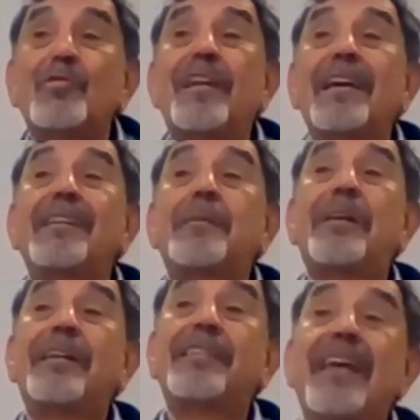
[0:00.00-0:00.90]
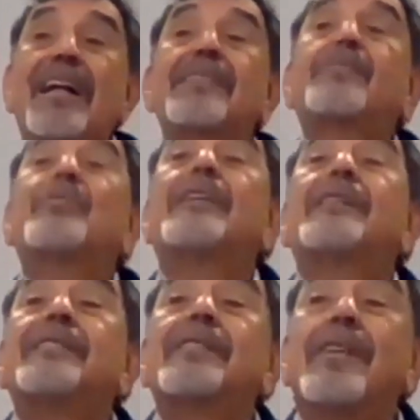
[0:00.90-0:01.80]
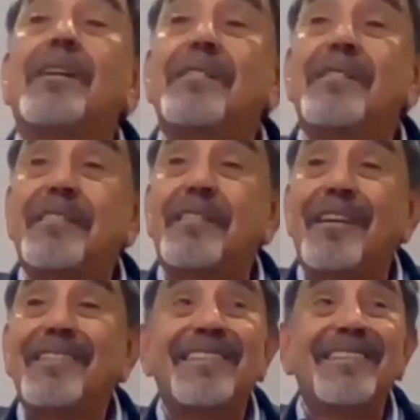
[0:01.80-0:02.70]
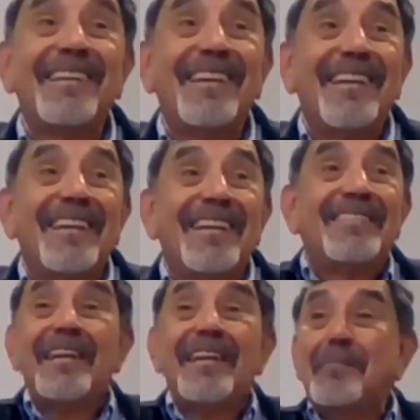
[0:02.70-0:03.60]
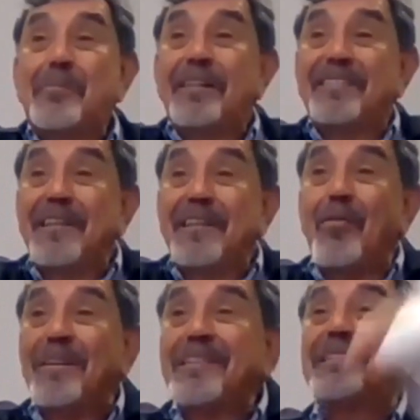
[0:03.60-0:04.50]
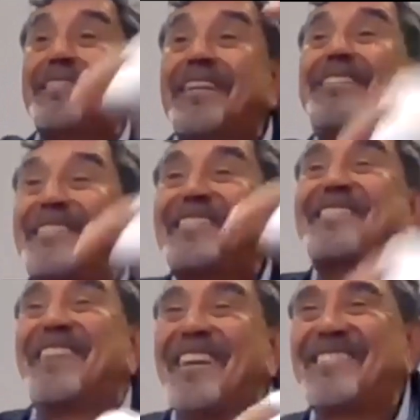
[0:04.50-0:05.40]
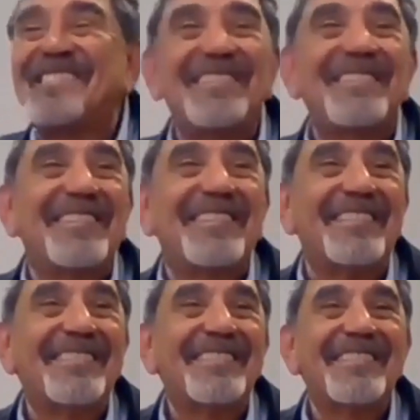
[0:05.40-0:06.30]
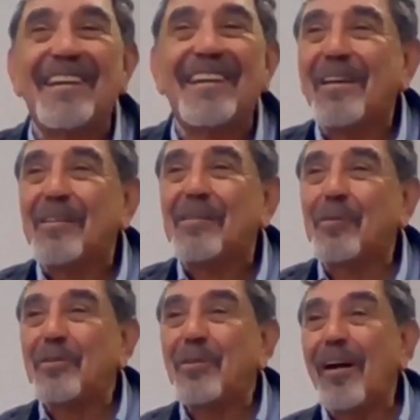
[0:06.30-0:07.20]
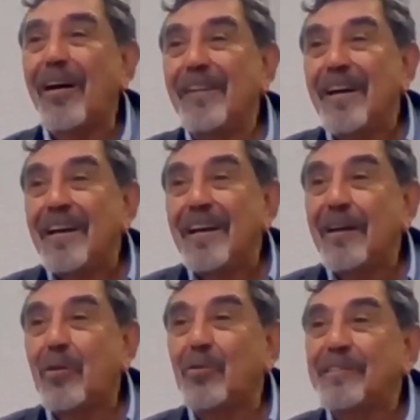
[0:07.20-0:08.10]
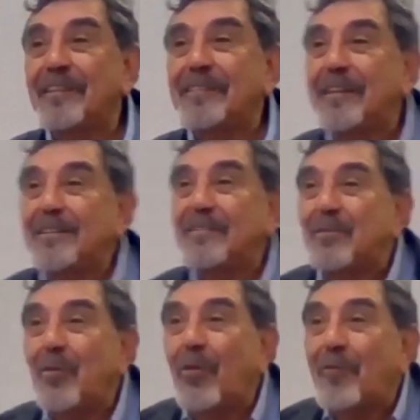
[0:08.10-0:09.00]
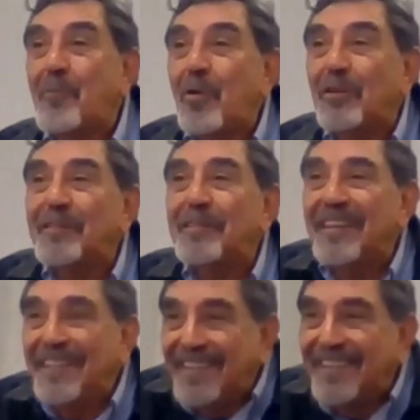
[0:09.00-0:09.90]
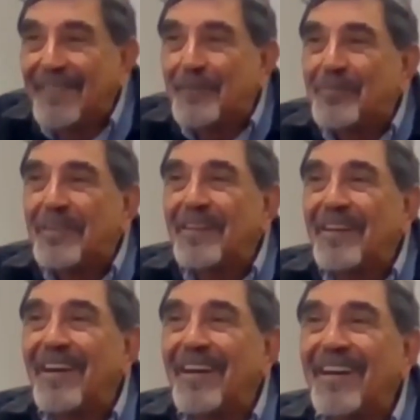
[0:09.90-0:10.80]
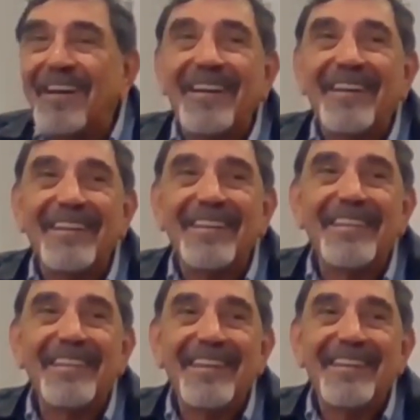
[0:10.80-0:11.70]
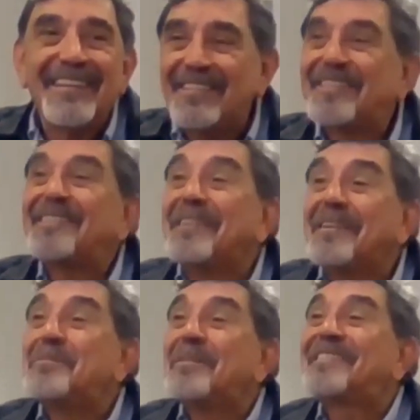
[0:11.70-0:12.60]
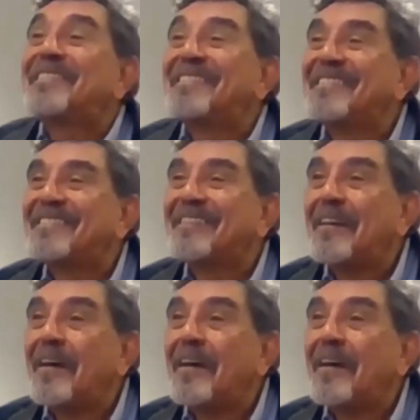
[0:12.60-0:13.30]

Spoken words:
to take place elsewhere in the countryside take place now in the city center. So you have a concentration of births in the city, in big cities.